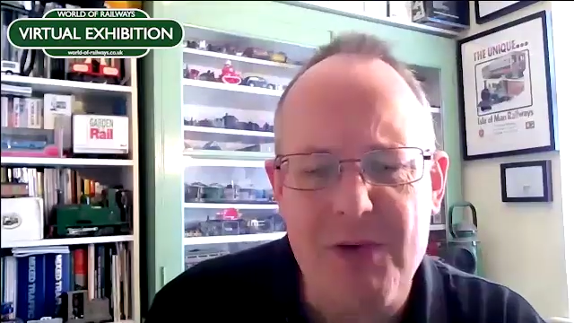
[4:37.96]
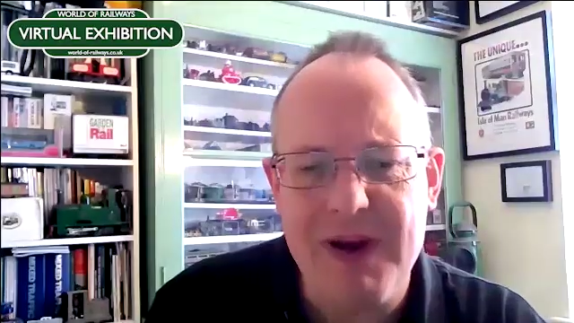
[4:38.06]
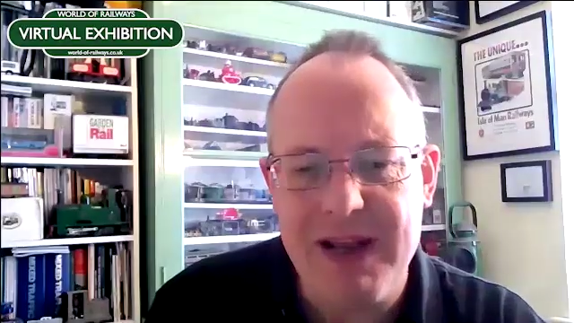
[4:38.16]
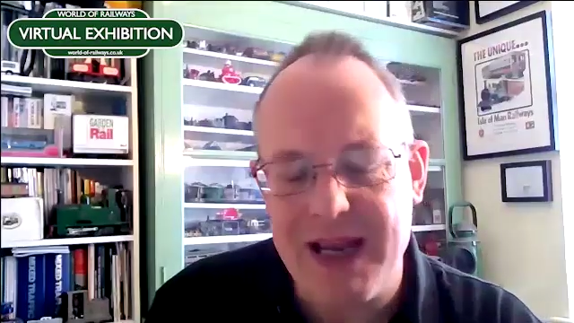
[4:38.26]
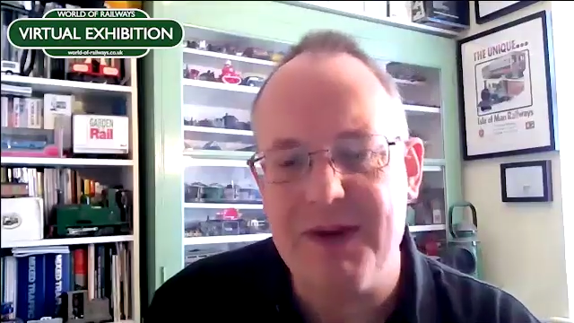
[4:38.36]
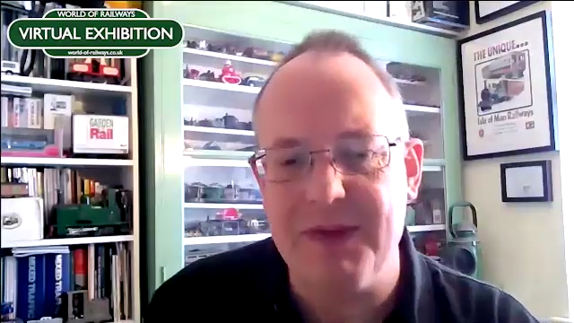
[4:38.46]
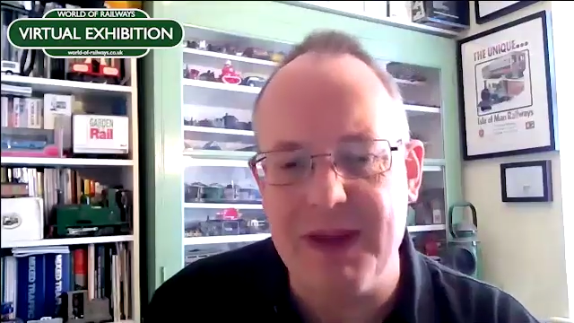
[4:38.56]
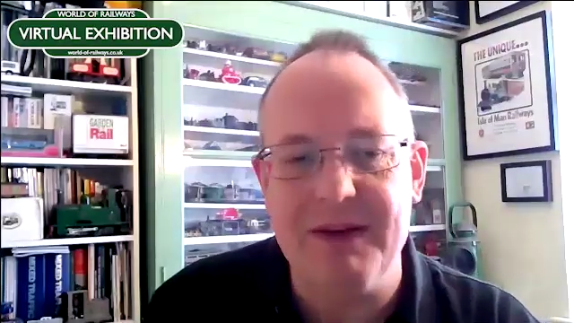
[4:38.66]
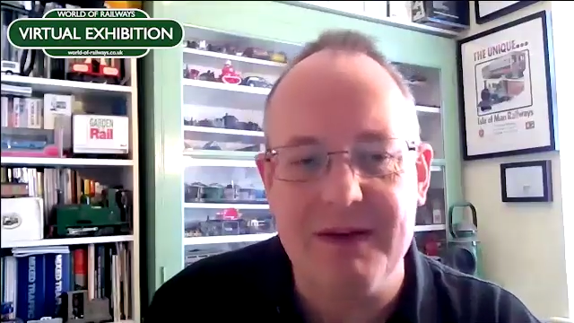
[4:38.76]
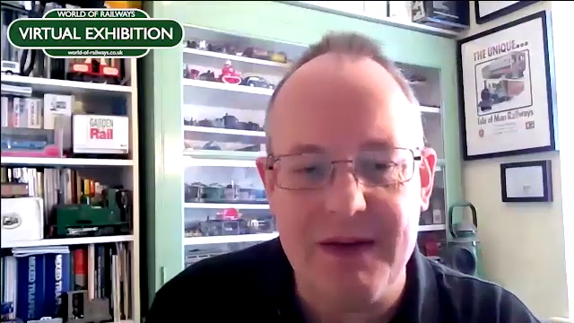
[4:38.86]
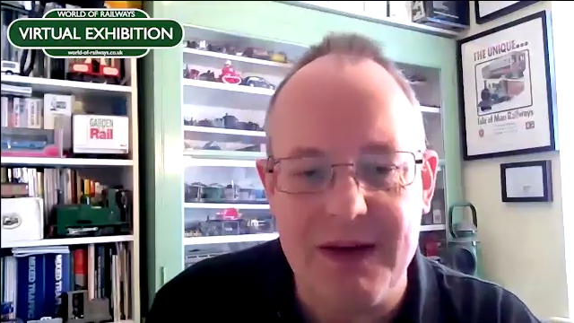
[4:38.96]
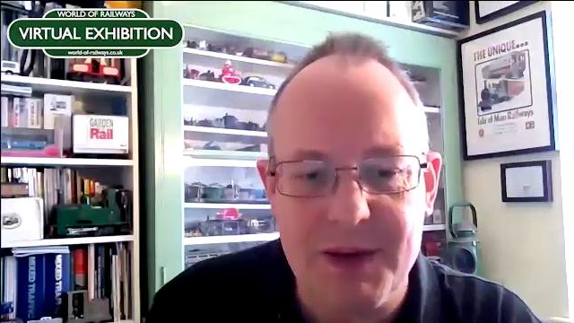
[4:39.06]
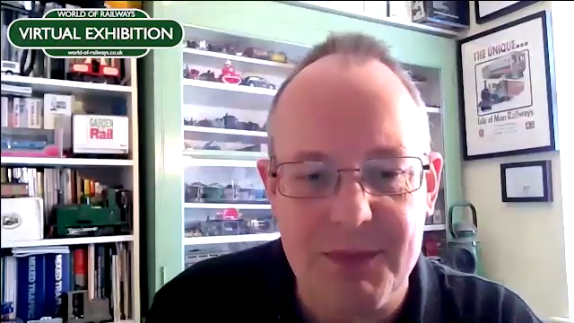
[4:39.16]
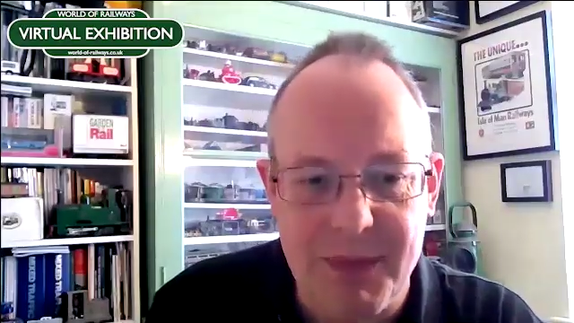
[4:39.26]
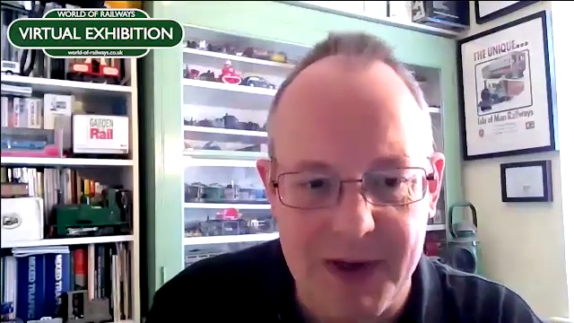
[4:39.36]
are we now then?
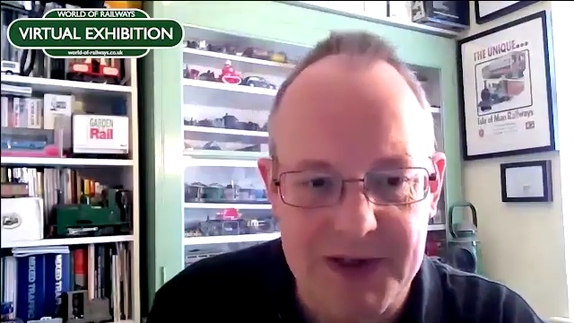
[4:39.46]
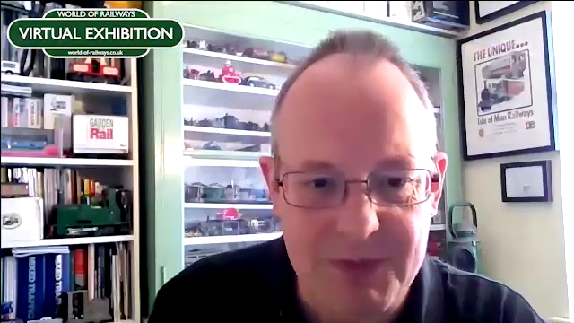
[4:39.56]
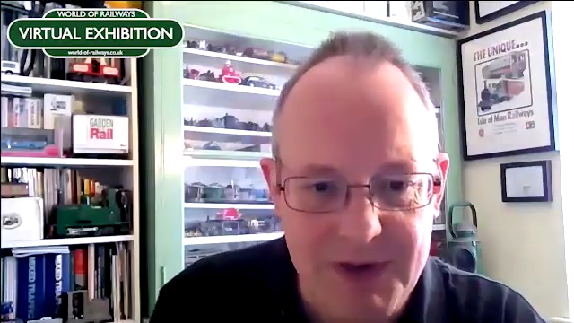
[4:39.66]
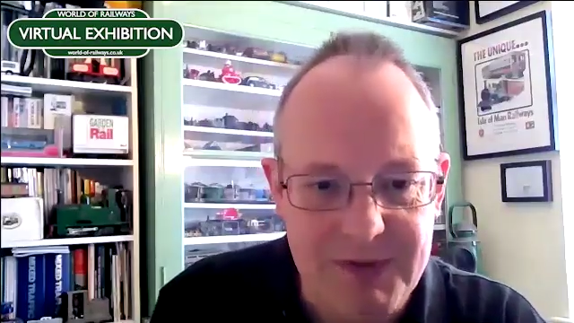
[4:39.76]
Because